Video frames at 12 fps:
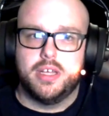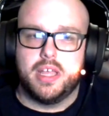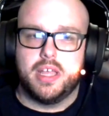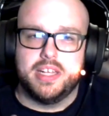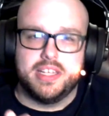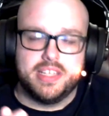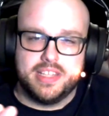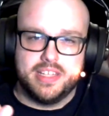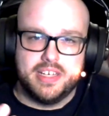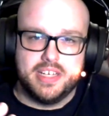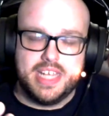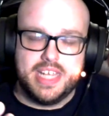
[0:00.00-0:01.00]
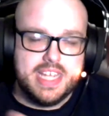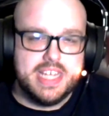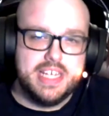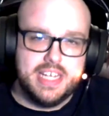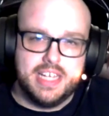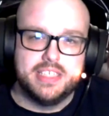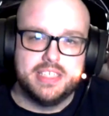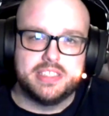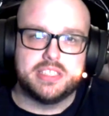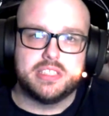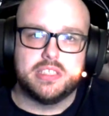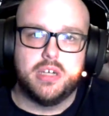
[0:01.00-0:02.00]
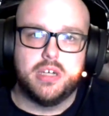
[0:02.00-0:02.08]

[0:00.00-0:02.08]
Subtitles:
And he is